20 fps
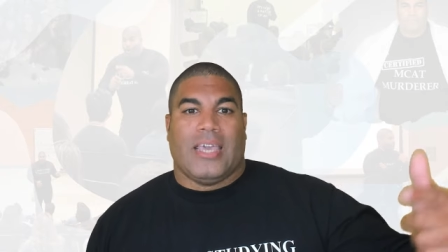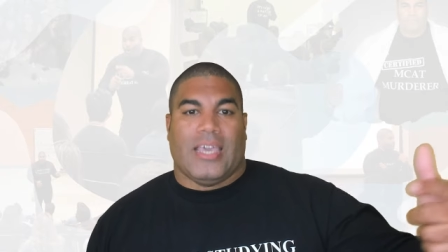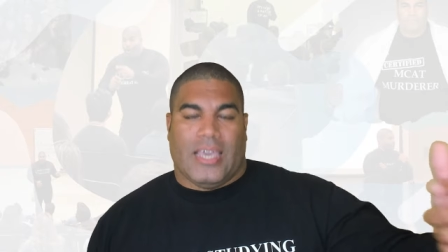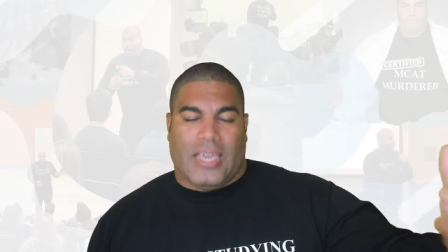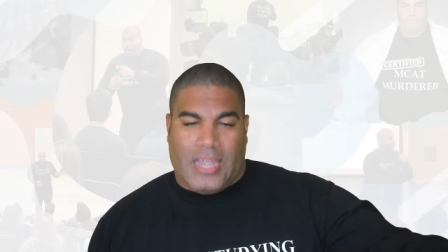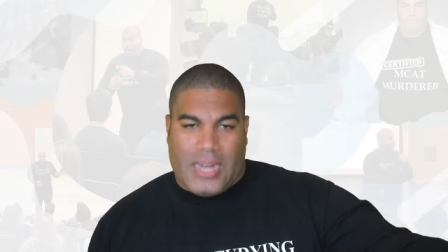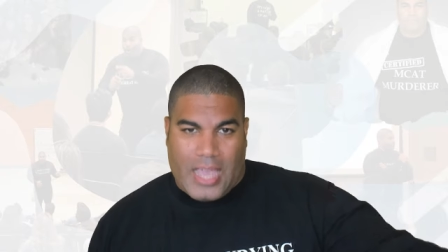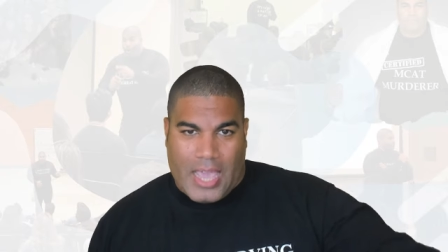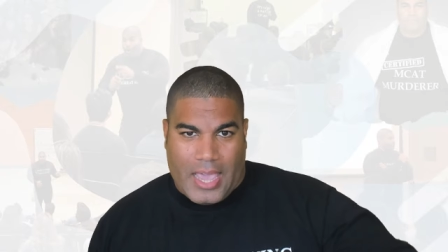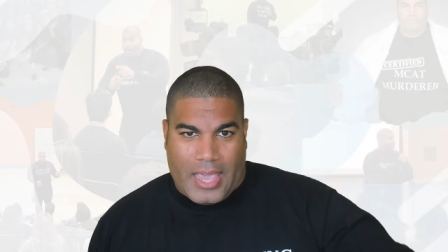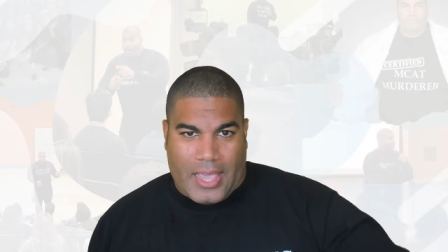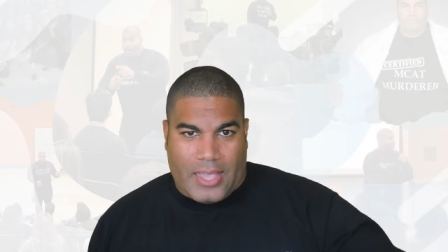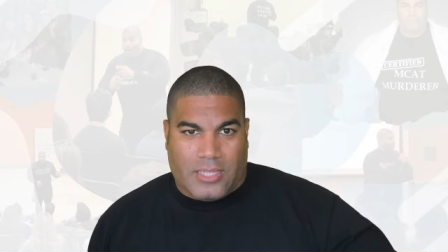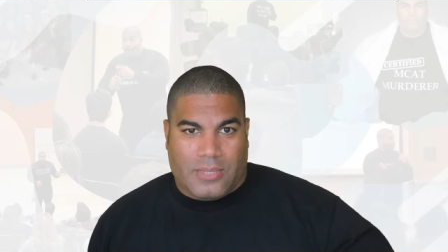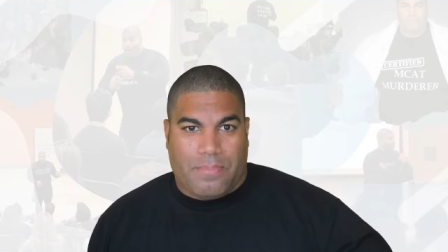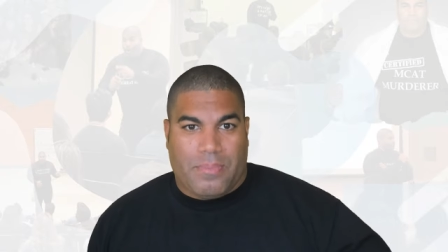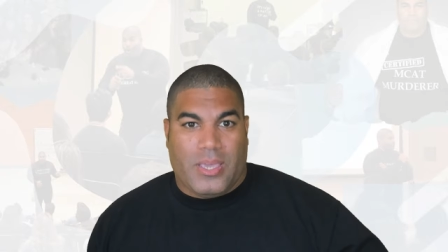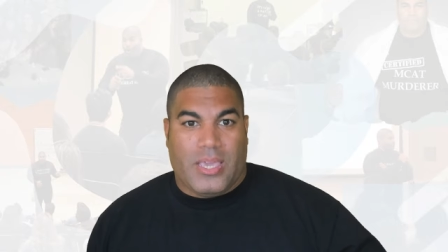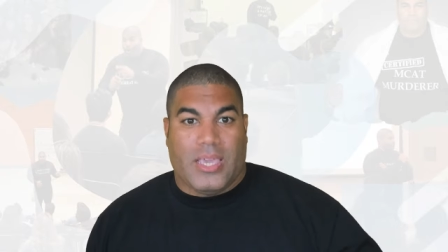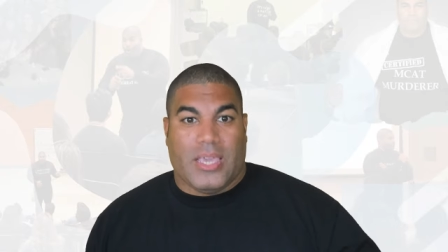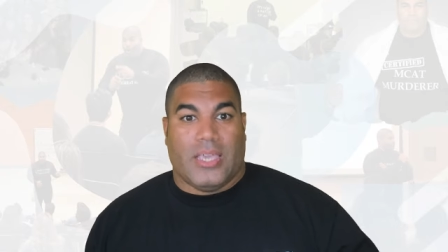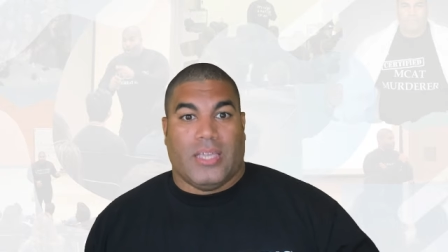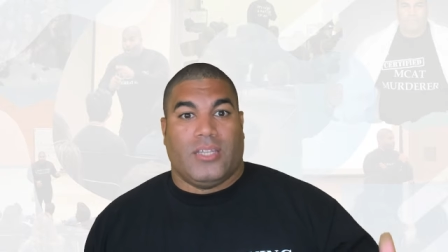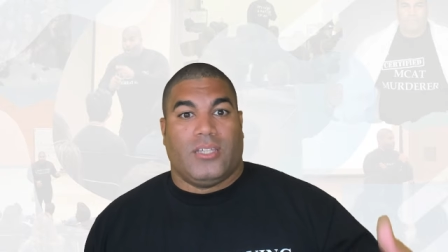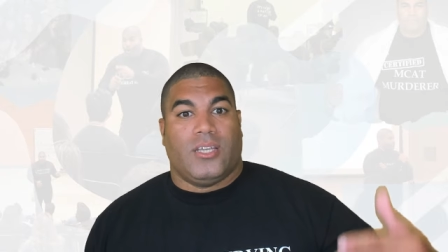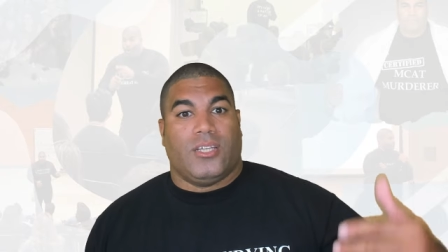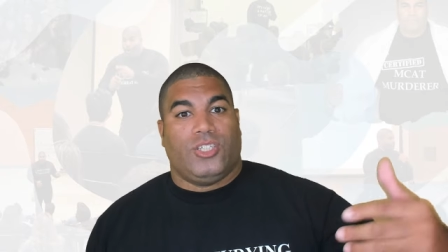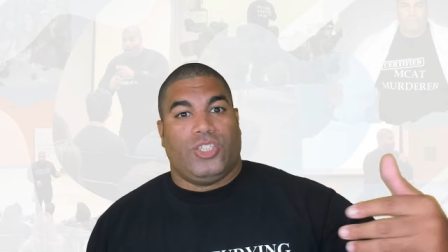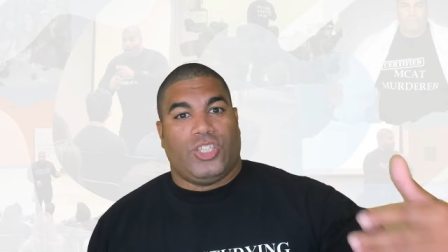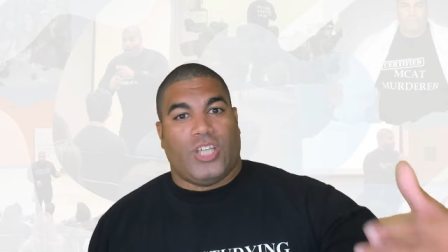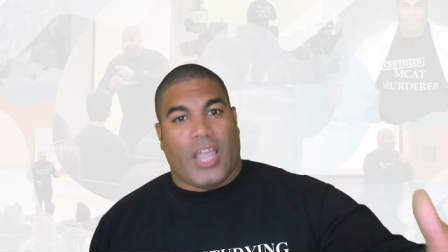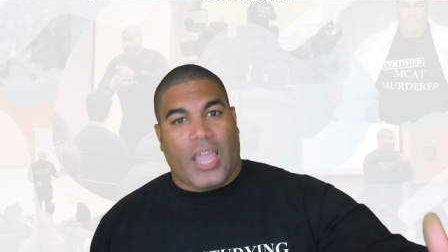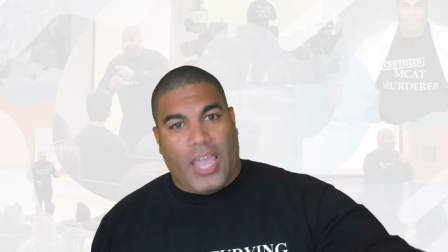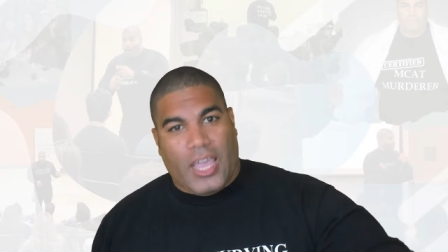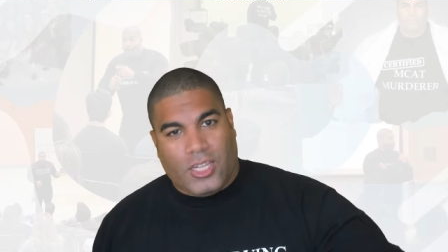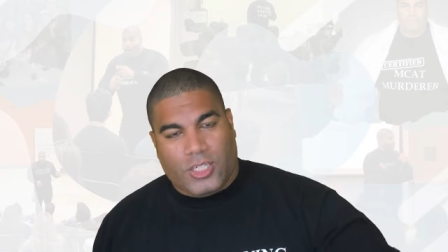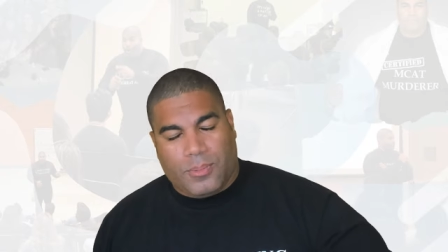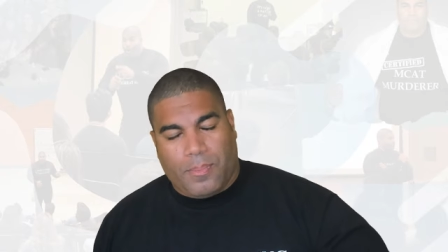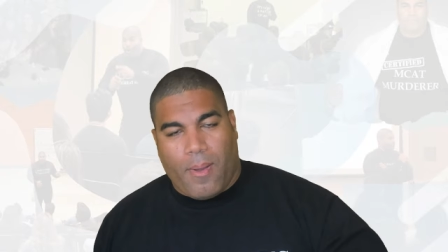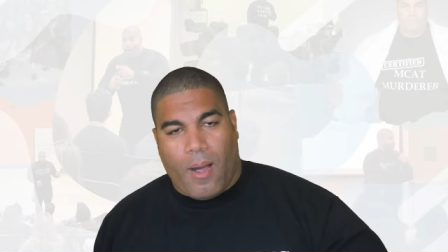in ASB to
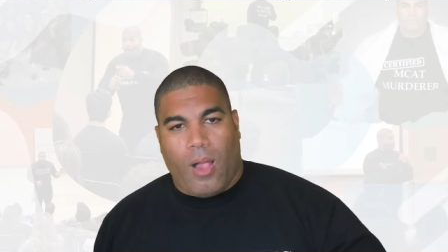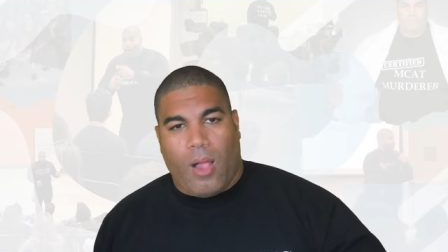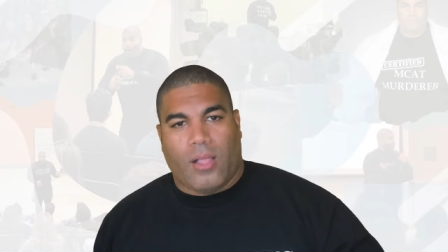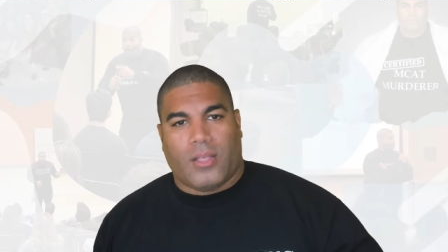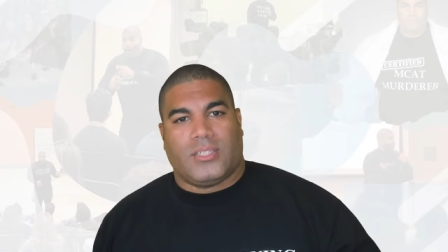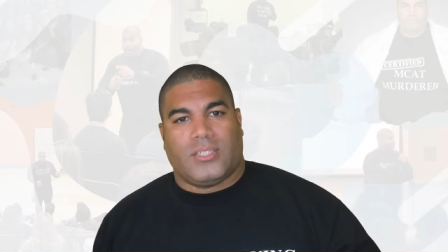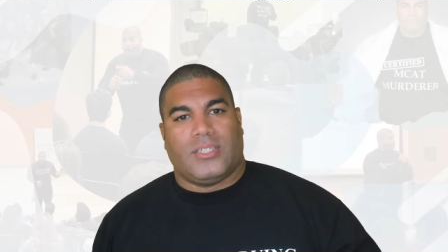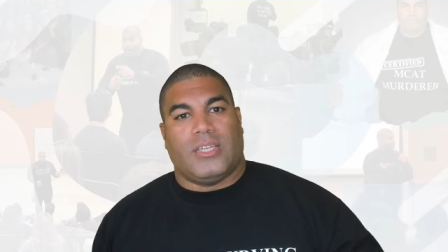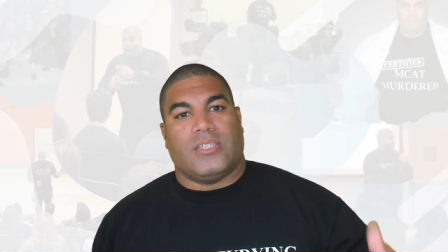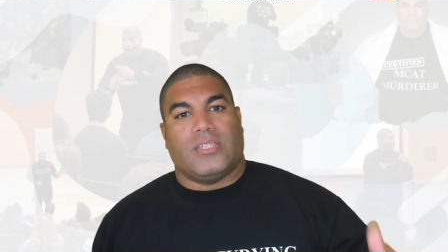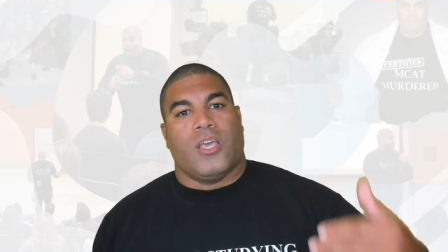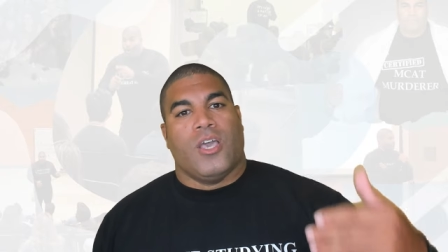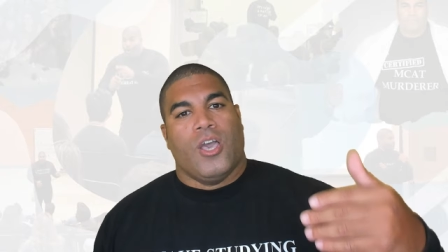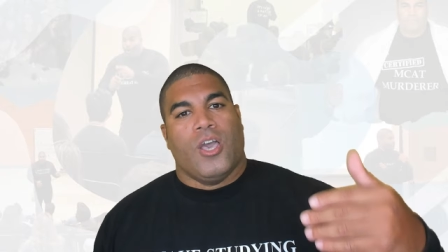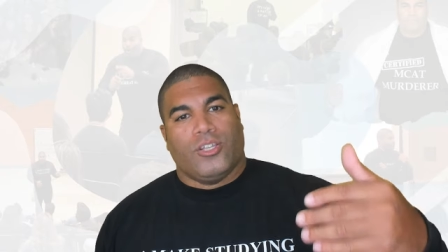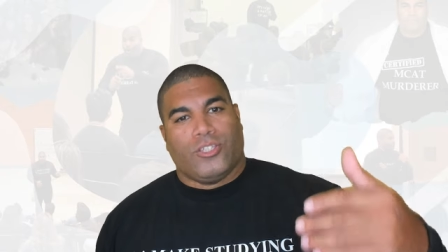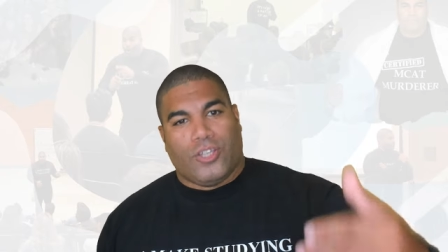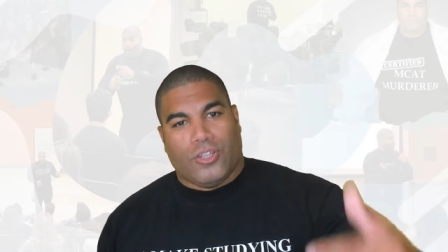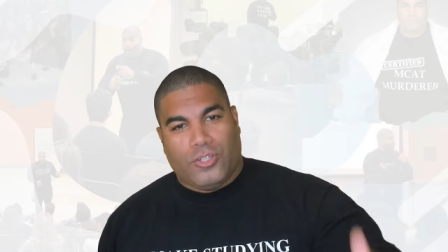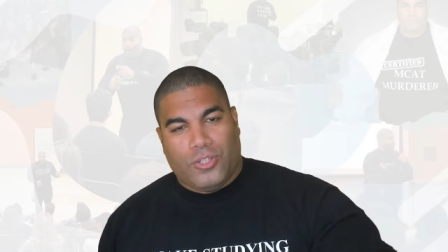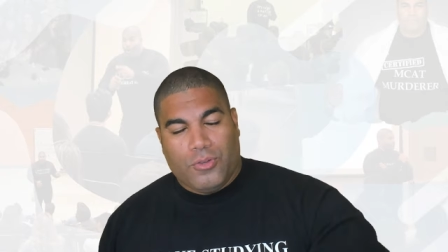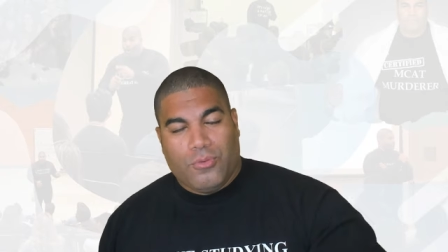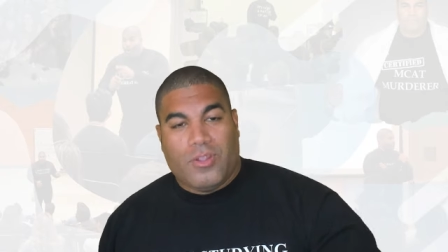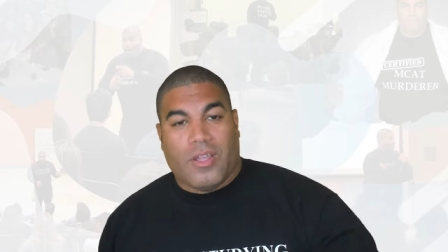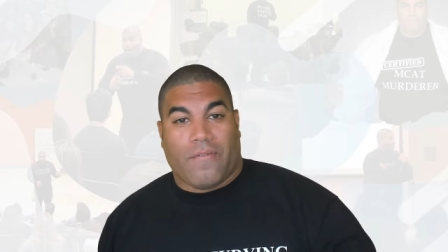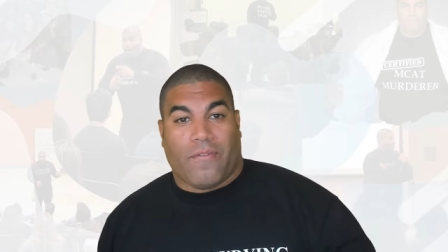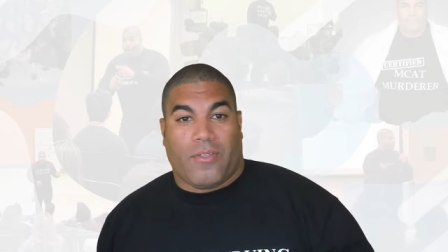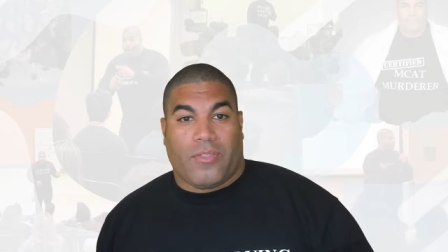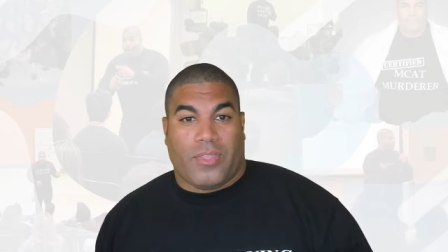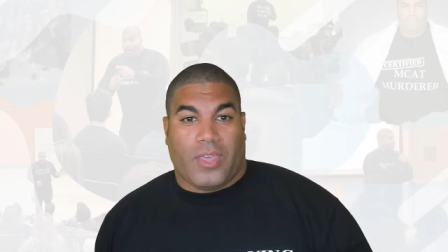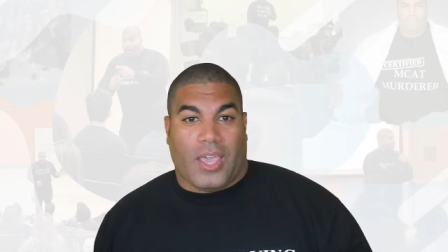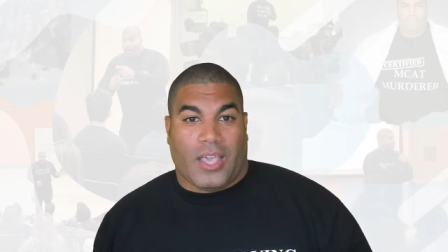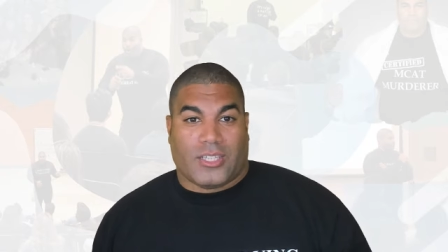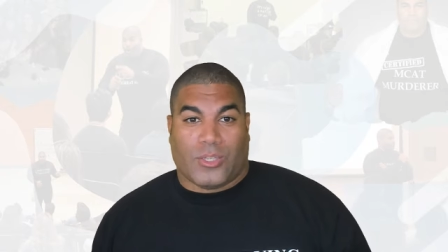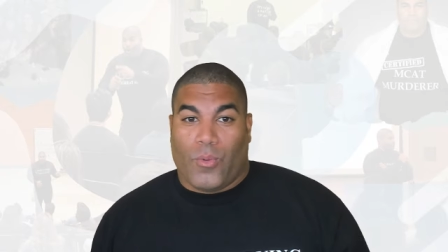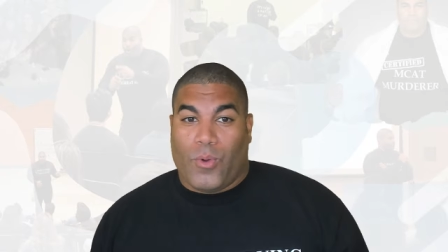change policies, to do different things.